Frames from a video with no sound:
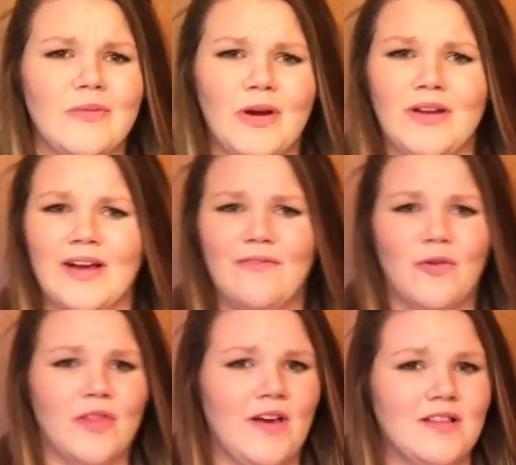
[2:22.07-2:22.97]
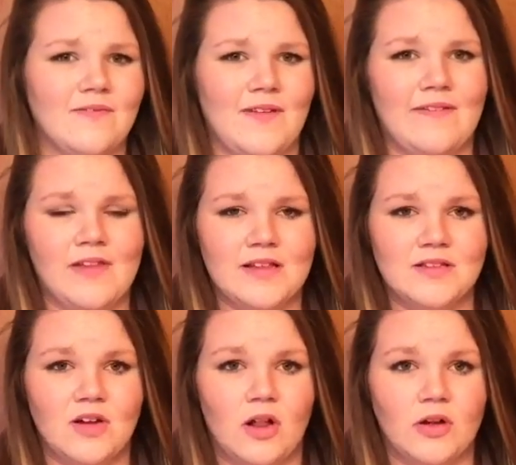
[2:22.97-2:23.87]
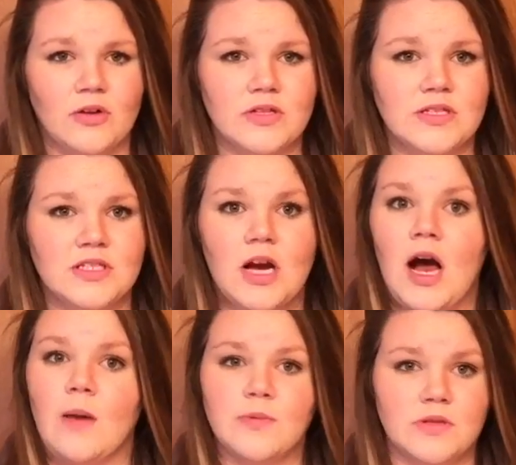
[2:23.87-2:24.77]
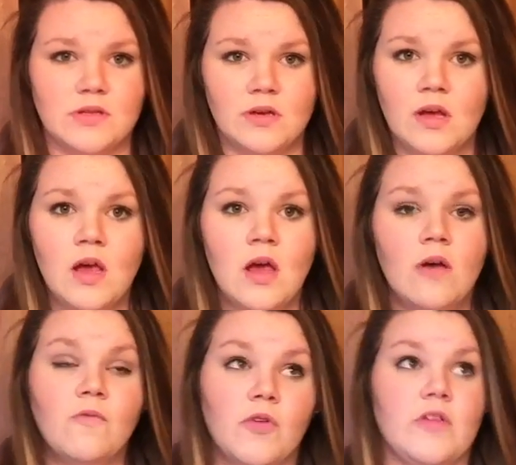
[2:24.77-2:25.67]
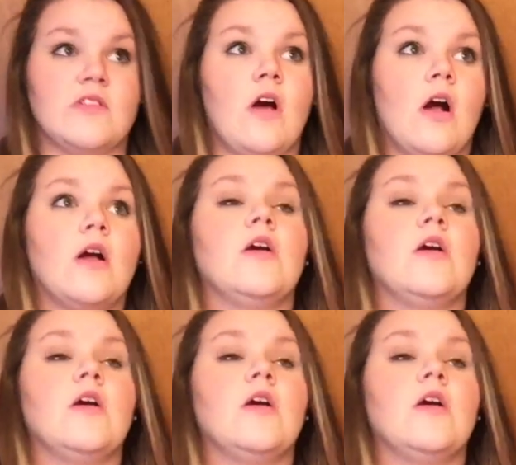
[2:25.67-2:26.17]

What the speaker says: around like $4,000, $5,000 tops for this car.